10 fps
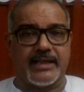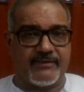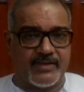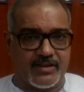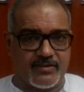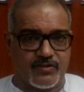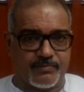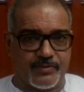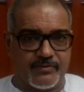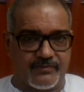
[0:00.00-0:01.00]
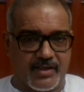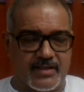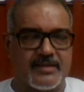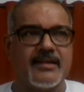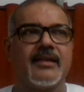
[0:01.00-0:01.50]
evidence to prove
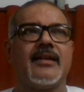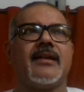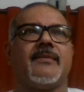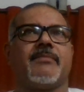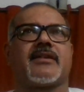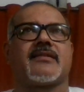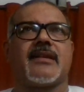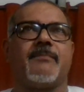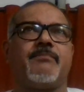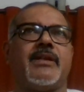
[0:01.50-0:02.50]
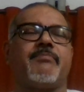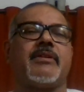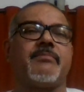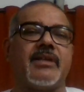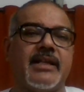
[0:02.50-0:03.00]
this, but some
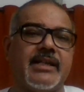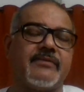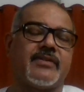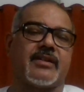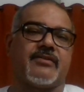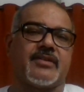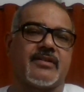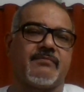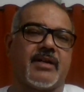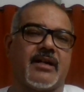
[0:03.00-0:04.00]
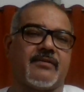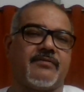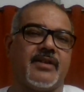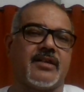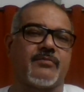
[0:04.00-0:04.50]
people believe that Richard
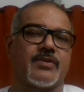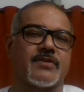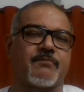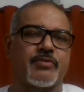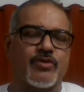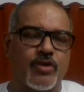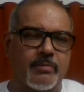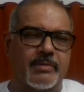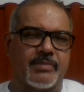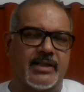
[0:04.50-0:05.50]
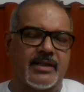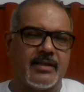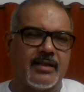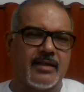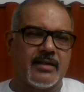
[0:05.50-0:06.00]
Barnfield was
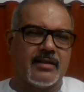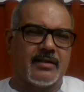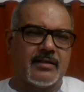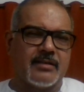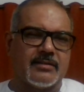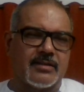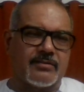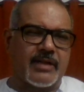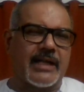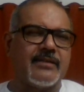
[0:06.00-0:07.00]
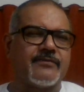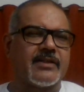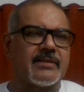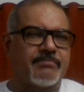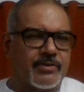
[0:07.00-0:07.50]
probably the
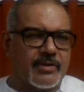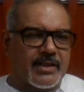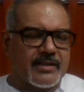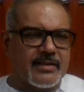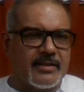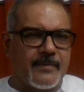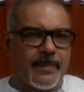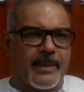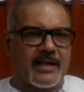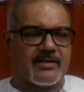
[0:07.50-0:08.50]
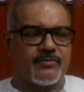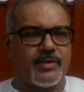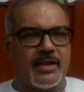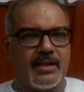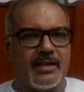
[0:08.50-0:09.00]
rival poet that
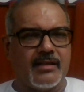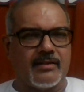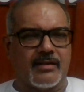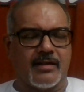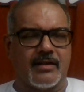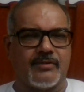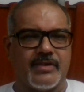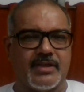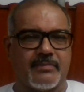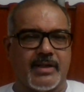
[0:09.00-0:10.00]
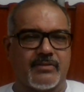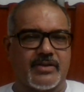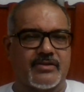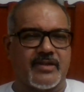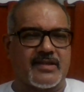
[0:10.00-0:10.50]
we read about
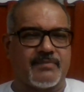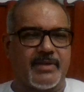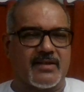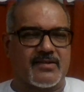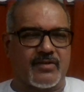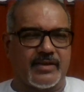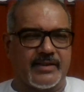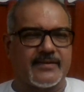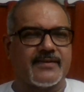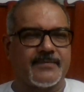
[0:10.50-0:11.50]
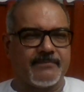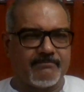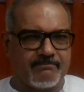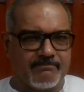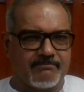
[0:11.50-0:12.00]
in Shakespeare's sonnets.
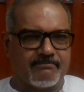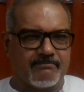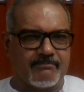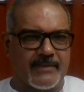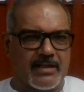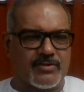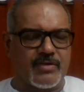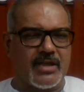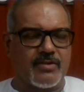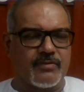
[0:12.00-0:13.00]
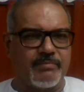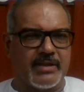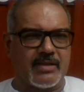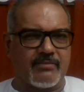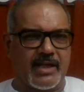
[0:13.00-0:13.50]
So he could be
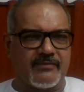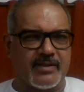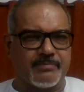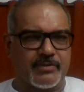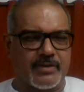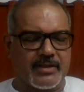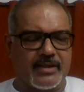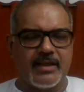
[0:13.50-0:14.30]
the rival poet.